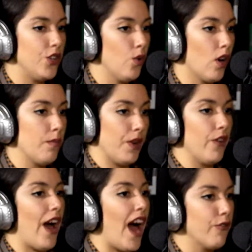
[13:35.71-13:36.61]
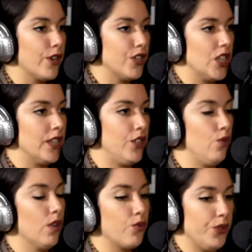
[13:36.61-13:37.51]
you are above average and that
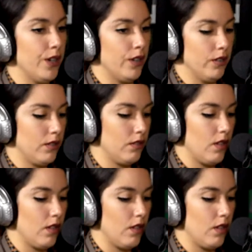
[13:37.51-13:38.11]
you are real.